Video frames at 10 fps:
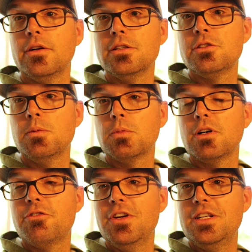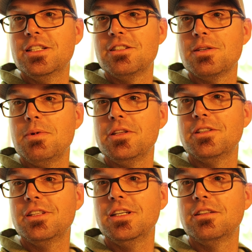there is some graffiti and some
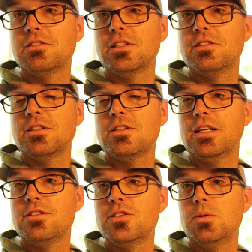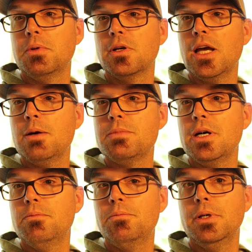other things since it's not super kept
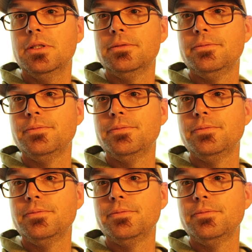up, but